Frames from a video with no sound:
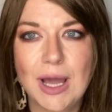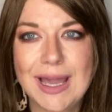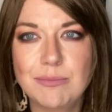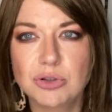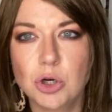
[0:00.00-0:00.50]

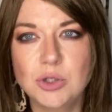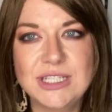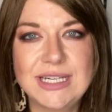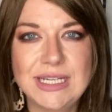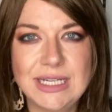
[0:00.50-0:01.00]
high
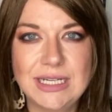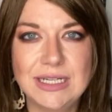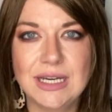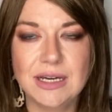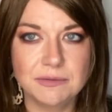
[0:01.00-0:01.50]

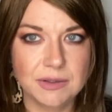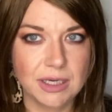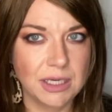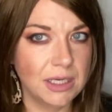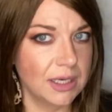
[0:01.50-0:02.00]
protein of
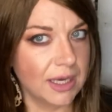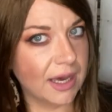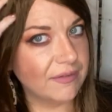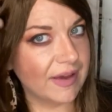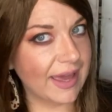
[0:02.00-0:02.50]
a,
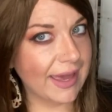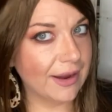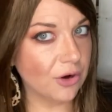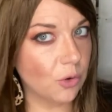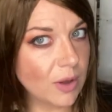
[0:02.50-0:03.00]
of a
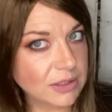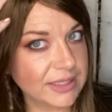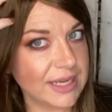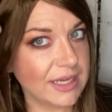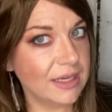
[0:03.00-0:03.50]
hair
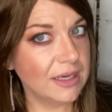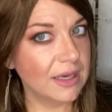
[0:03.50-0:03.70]
quality.